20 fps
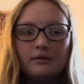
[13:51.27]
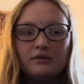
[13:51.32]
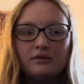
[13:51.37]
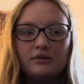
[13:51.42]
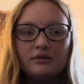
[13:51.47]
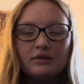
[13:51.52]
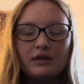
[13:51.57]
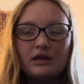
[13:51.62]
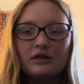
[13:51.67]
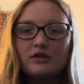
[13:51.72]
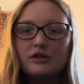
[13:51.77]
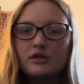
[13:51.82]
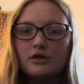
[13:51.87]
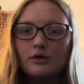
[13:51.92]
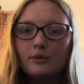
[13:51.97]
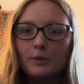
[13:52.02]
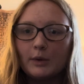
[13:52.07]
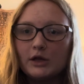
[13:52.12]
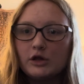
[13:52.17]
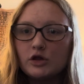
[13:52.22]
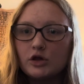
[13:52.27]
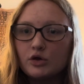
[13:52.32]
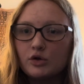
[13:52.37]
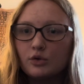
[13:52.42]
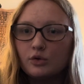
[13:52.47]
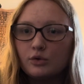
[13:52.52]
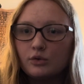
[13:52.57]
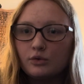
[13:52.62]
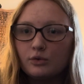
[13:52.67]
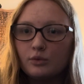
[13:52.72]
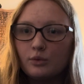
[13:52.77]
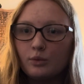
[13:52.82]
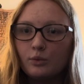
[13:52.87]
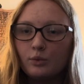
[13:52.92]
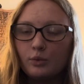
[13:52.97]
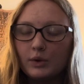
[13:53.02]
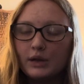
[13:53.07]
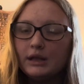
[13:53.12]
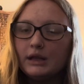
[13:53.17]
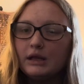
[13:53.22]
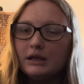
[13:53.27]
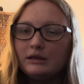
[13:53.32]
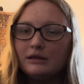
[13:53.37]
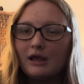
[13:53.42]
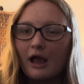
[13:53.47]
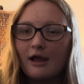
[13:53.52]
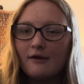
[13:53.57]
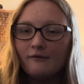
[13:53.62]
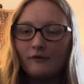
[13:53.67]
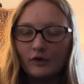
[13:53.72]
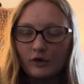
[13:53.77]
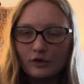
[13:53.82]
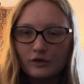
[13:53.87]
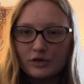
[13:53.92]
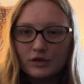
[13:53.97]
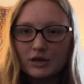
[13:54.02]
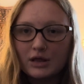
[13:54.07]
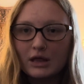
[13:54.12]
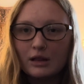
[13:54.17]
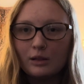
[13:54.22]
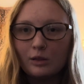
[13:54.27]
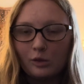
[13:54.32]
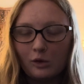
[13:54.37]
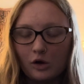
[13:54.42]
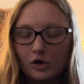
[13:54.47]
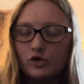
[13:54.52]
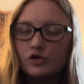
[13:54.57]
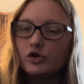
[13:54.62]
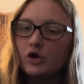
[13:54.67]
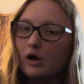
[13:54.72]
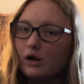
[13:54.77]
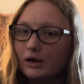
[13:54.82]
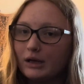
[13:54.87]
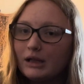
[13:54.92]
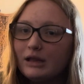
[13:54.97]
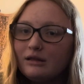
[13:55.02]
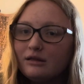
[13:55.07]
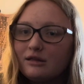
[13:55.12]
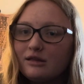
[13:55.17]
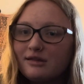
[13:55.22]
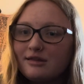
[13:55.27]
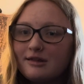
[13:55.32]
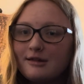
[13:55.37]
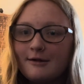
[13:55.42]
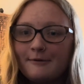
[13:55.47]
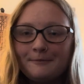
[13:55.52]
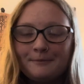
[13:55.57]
they still reach a really diverse and large audience.